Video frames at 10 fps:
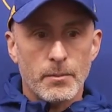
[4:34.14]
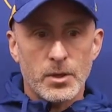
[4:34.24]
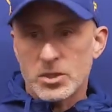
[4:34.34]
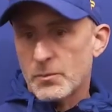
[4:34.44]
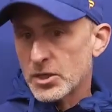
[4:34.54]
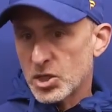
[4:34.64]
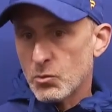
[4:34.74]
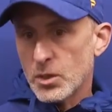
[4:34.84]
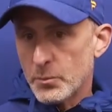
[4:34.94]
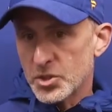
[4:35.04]
especially
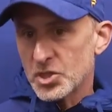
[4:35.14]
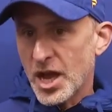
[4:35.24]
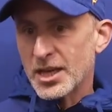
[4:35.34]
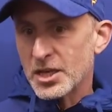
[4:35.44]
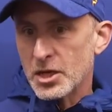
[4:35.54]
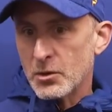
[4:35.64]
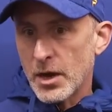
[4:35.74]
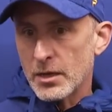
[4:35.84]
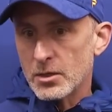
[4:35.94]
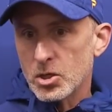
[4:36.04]
when he puts his hockey gear
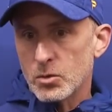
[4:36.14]
on.